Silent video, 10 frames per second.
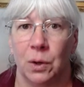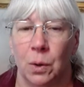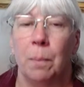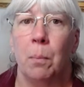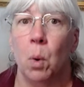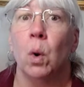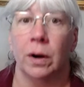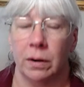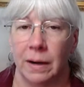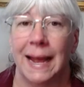
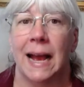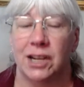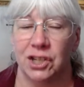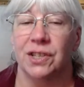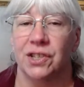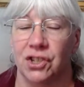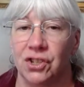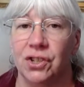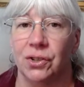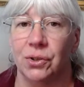more actions to
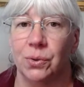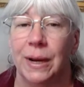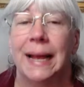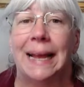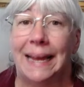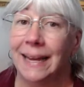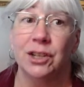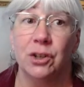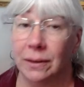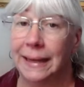do,
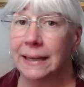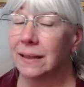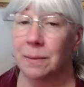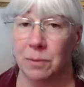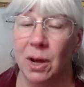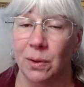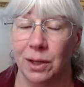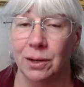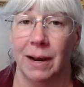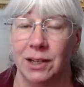and you're letting them know that
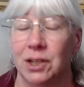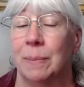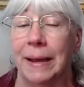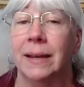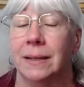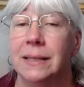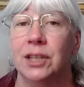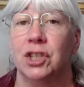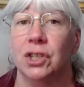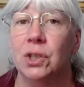you're actually paying
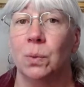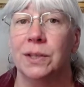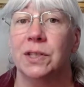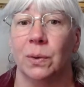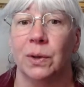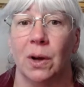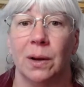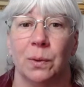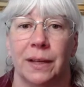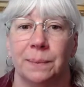attention to what's going
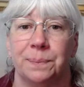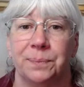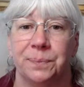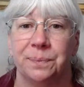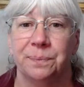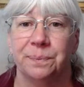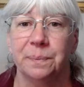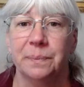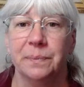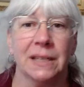on with them.
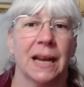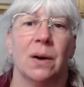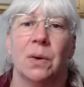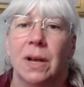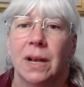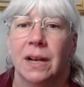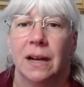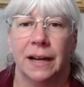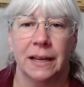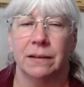Now,
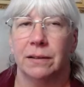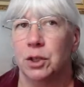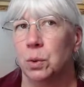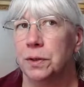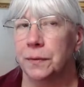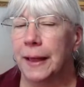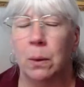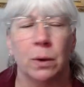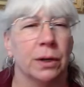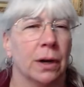again, the tools for that
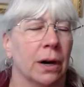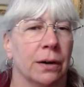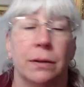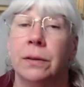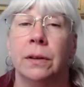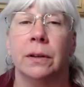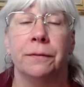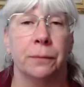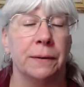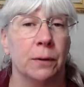one are the
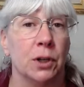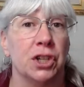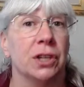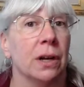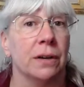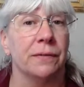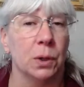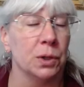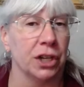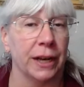free version of
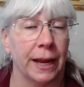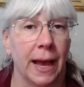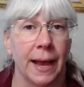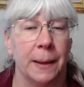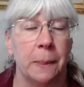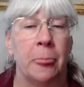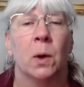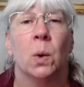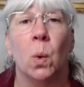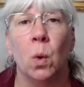Notion AI,
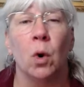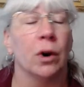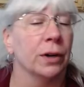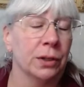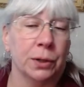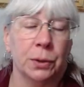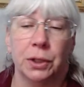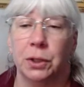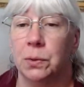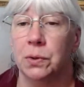or you
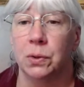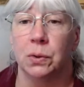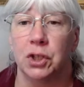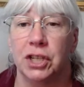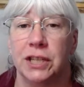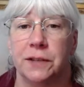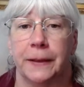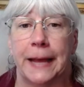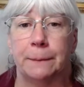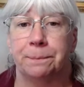can use Google Sheets for
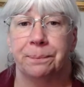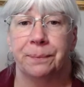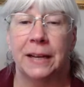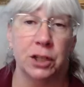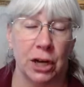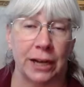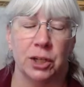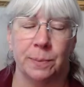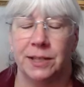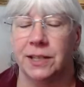that, and
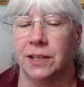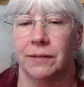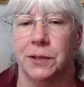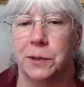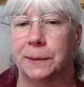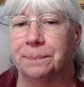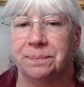ChatGPT, obviously.